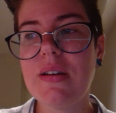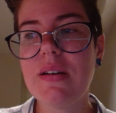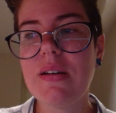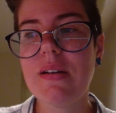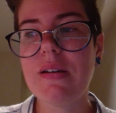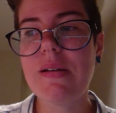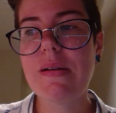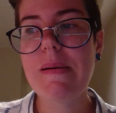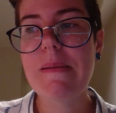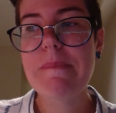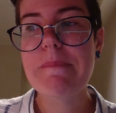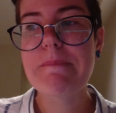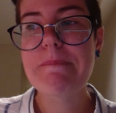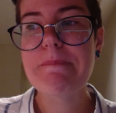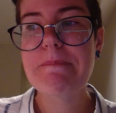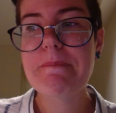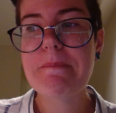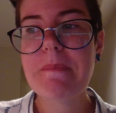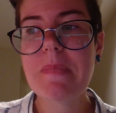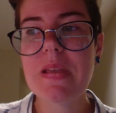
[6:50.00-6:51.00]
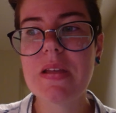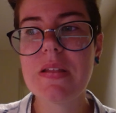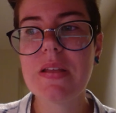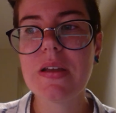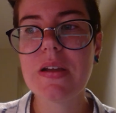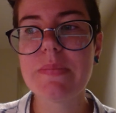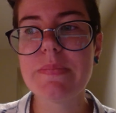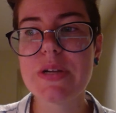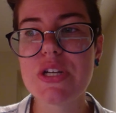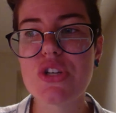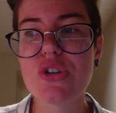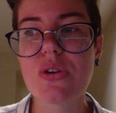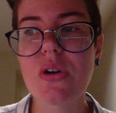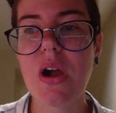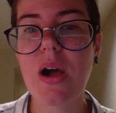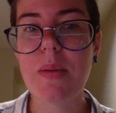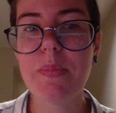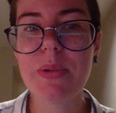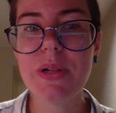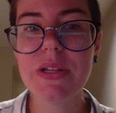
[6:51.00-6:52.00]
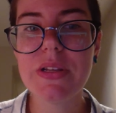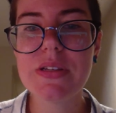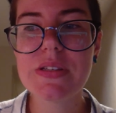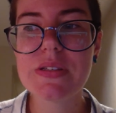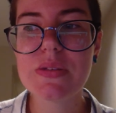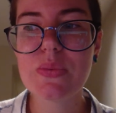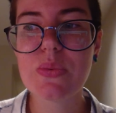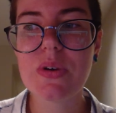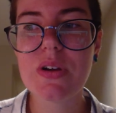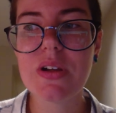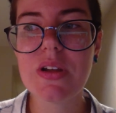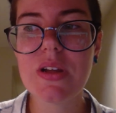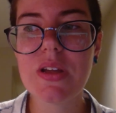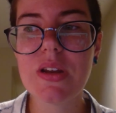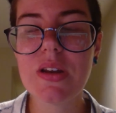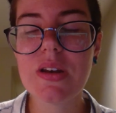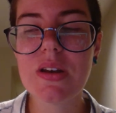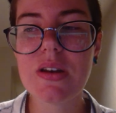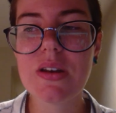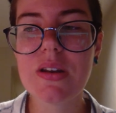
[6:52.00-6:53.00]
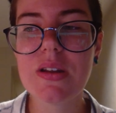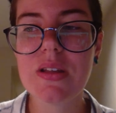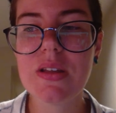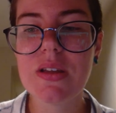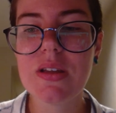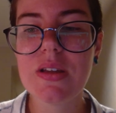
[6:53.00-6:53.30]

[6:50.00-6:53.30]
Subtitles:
like a Metropolis one.